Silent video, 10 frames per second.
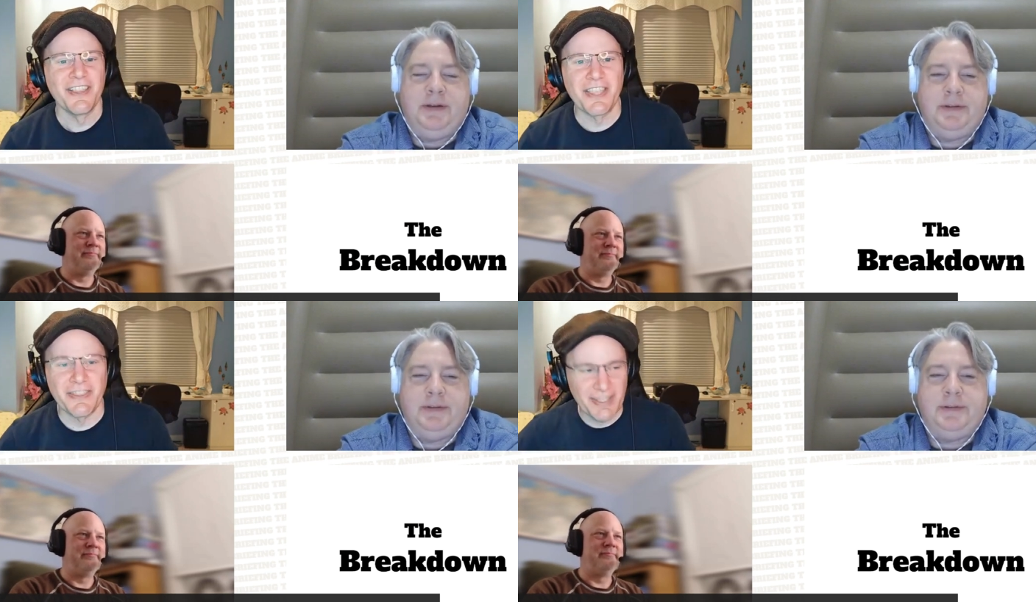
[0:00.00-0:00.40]

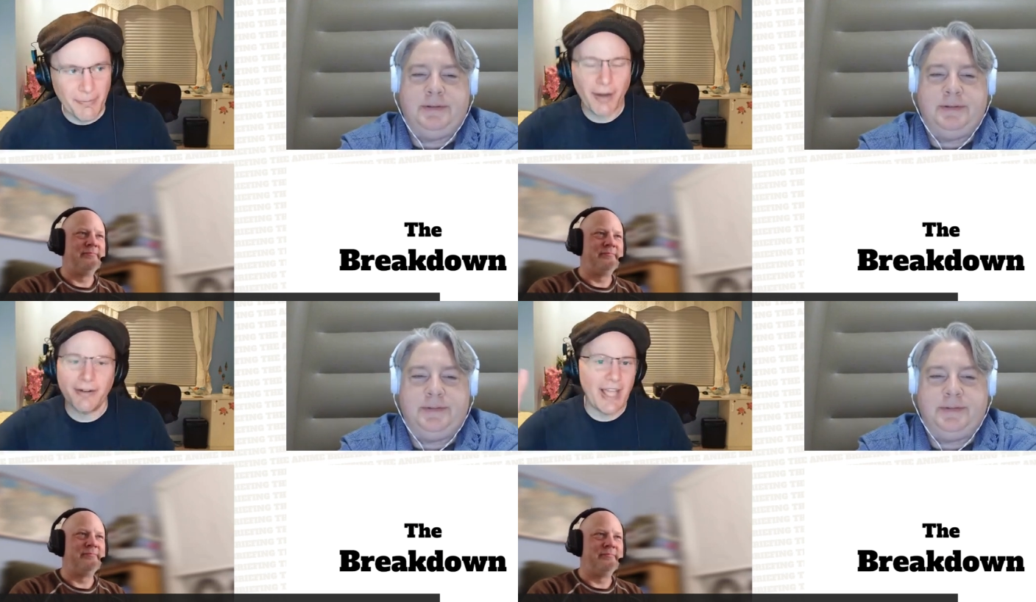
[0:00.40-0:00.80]
Speaker 1: the, the
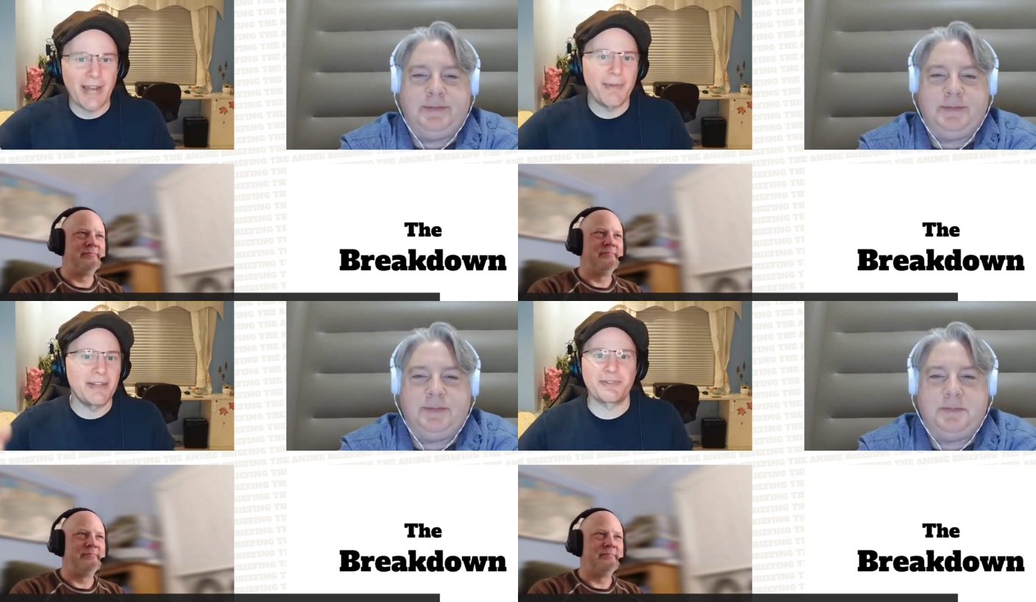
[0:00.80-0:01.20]
modern
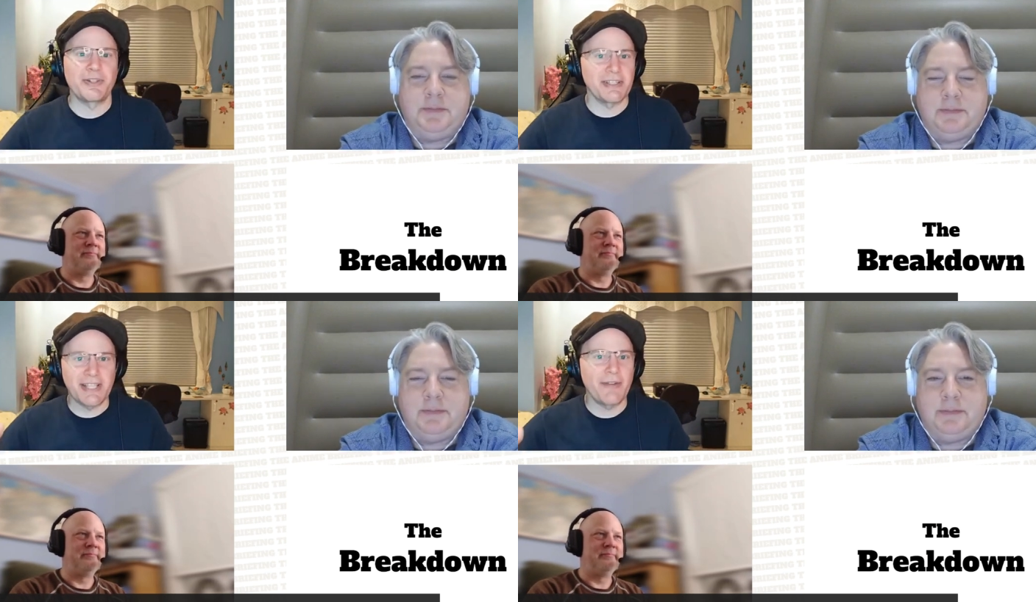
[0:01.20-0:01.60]
anime industry
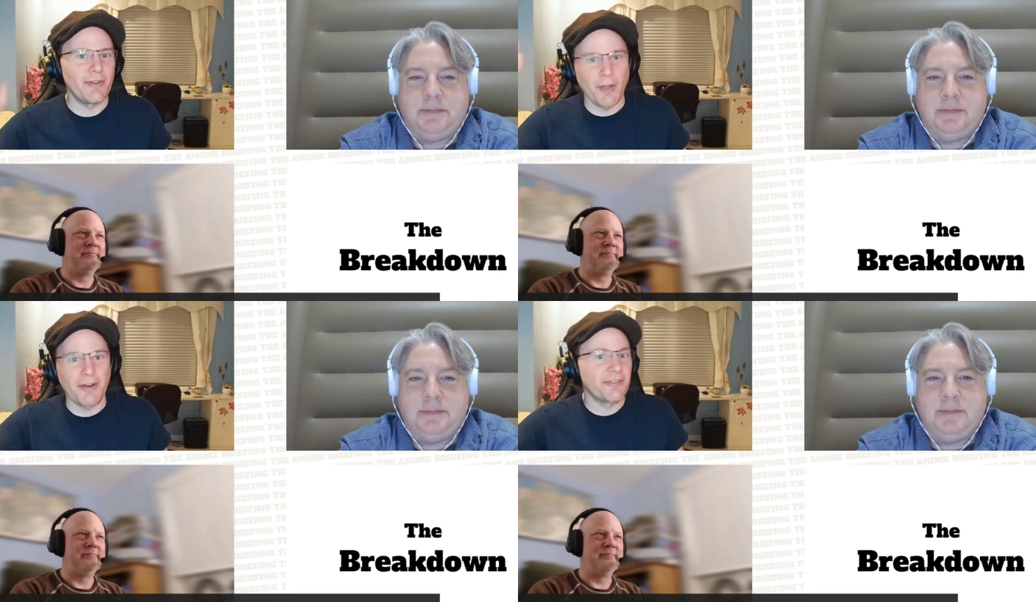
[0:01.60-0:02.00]
doesn't have a
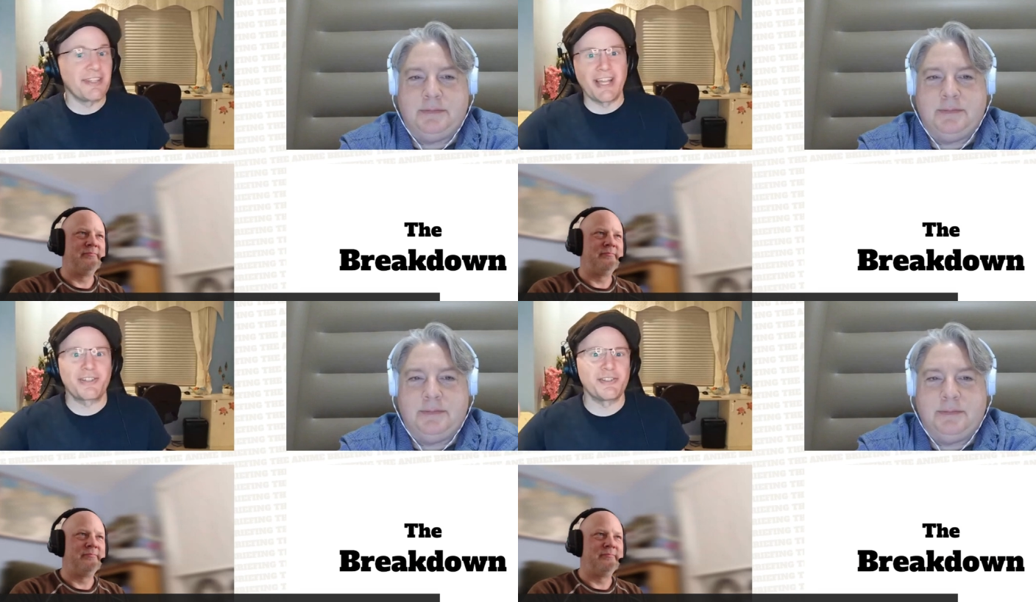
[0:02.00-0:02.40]
lot of
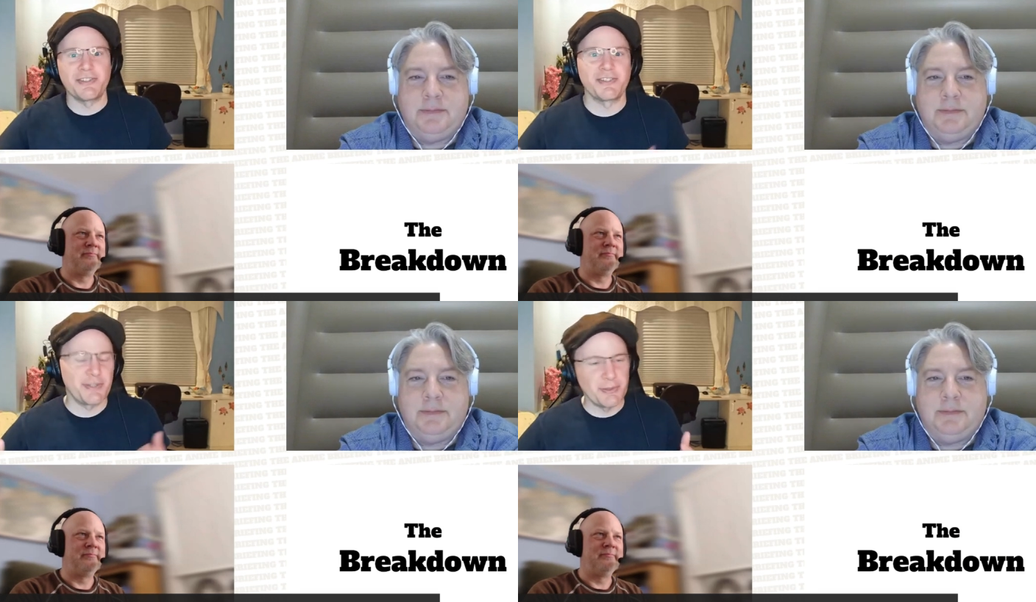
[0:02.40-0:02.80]

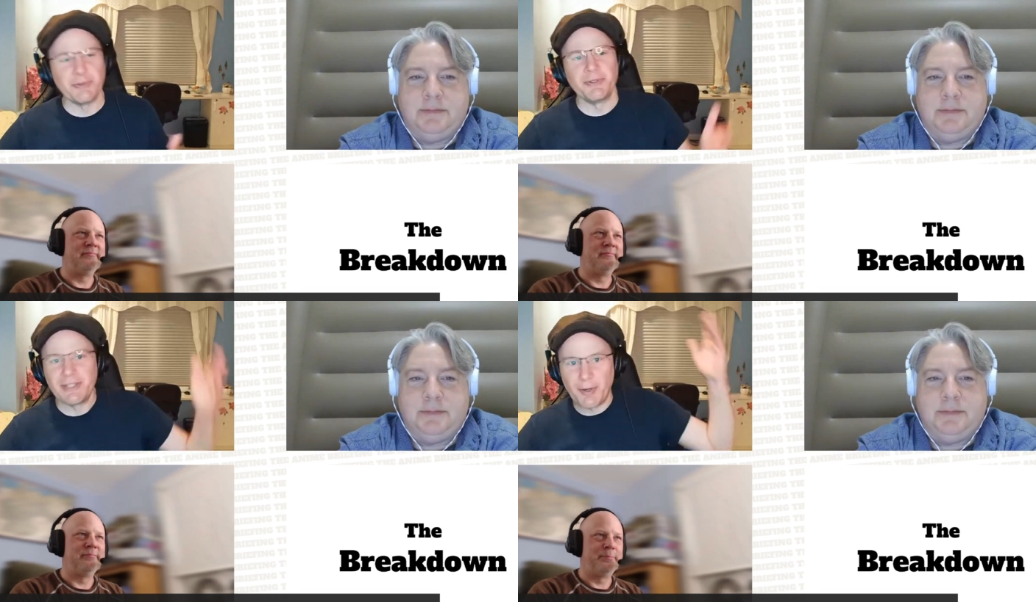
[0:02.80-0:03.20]
connections
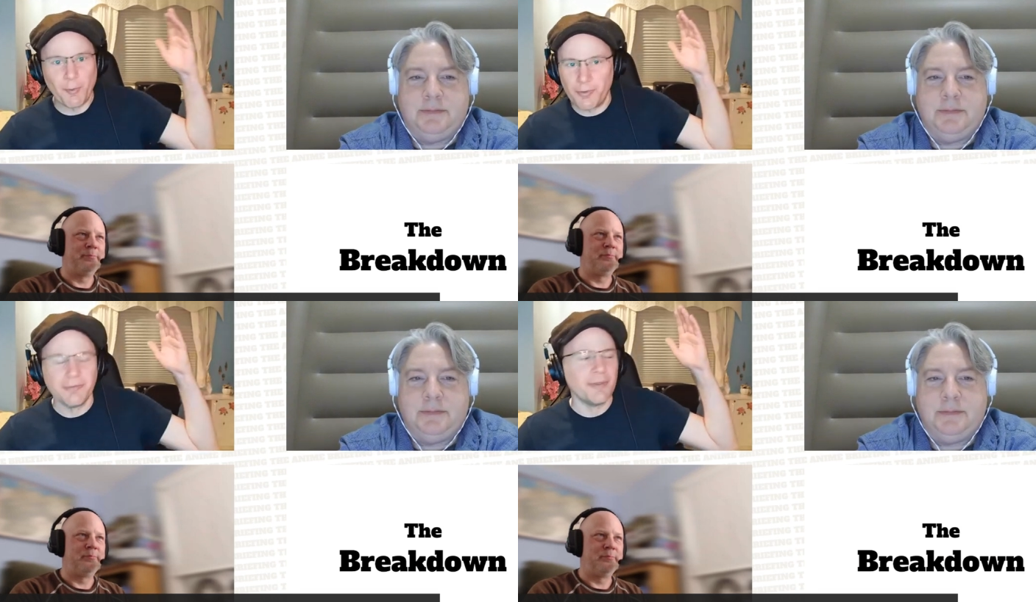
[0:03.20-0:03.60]
to, you
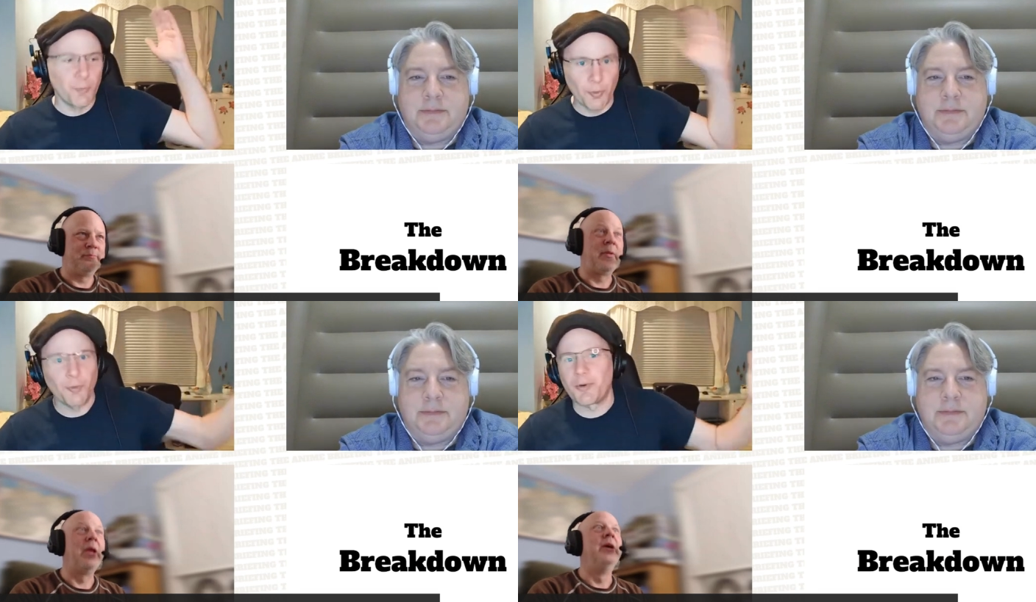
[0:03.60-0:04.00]
know,
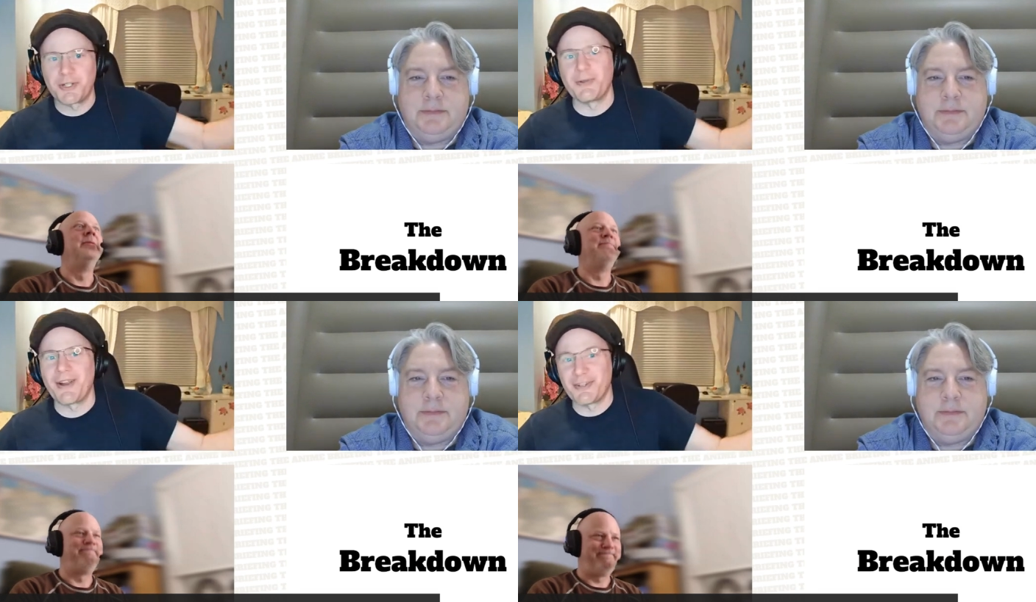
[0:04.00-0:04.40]
World War
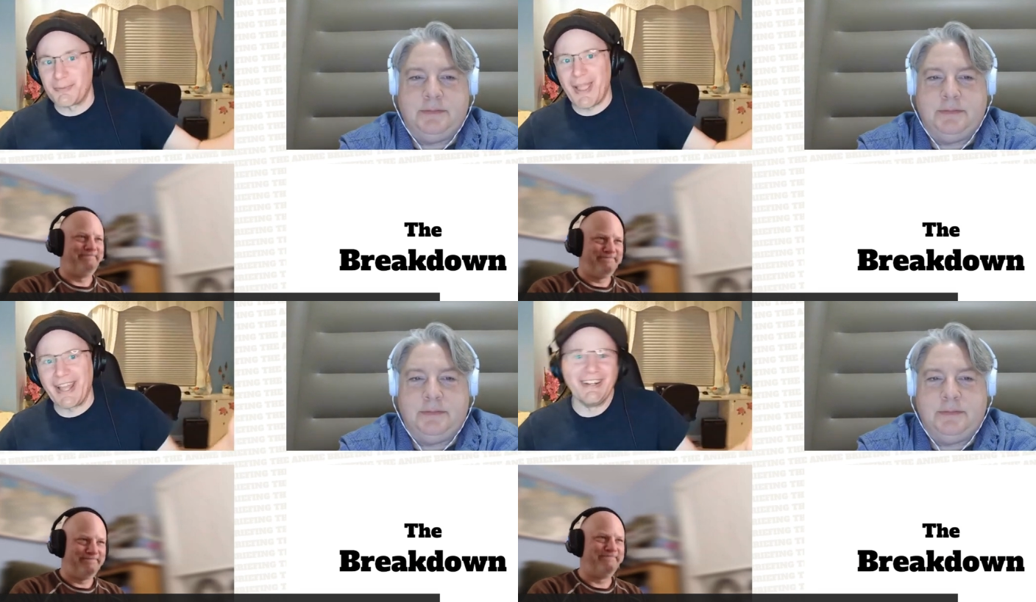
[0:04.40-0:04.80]
II era
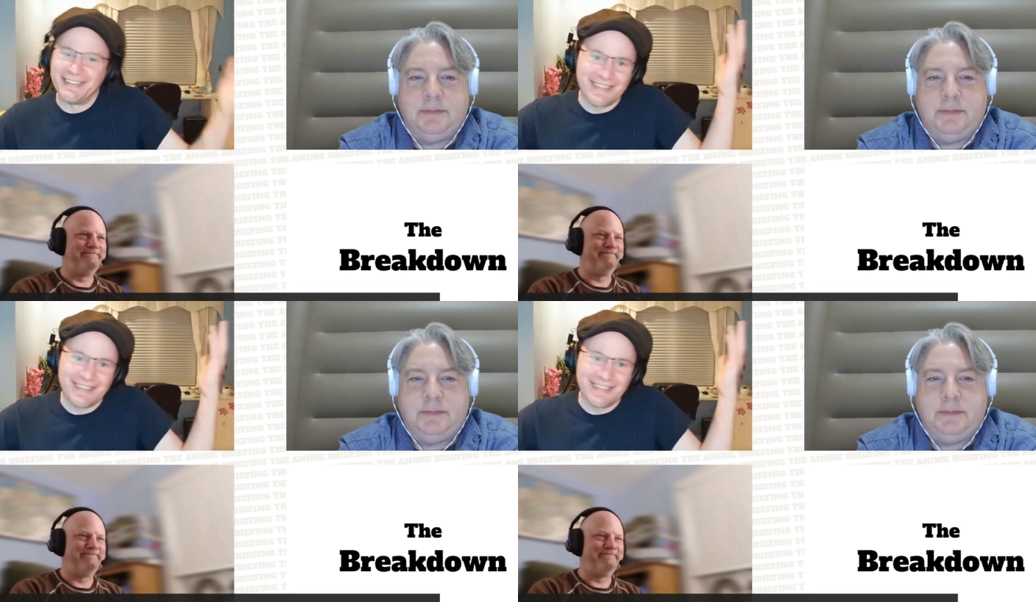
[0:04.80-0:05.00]
Japan.